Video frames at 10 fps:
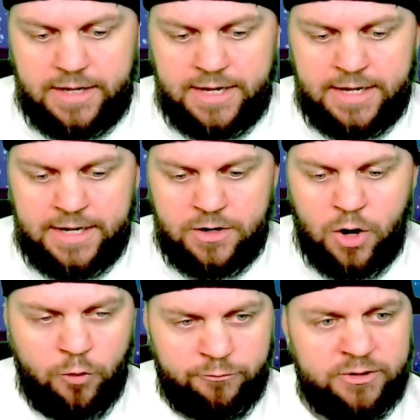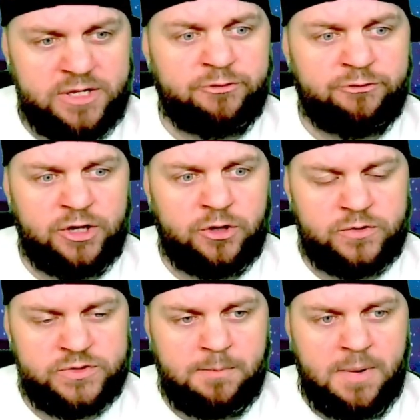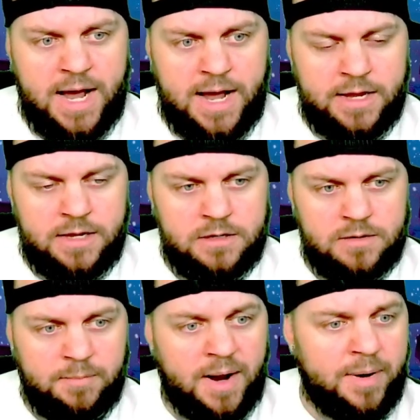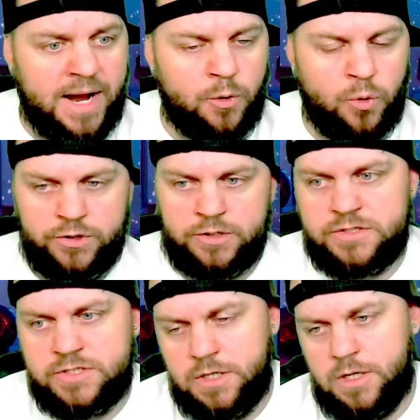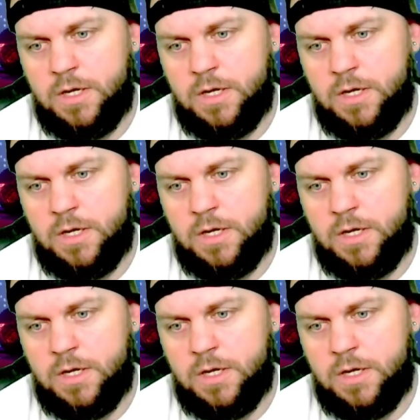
and hopefully fills my buy orders.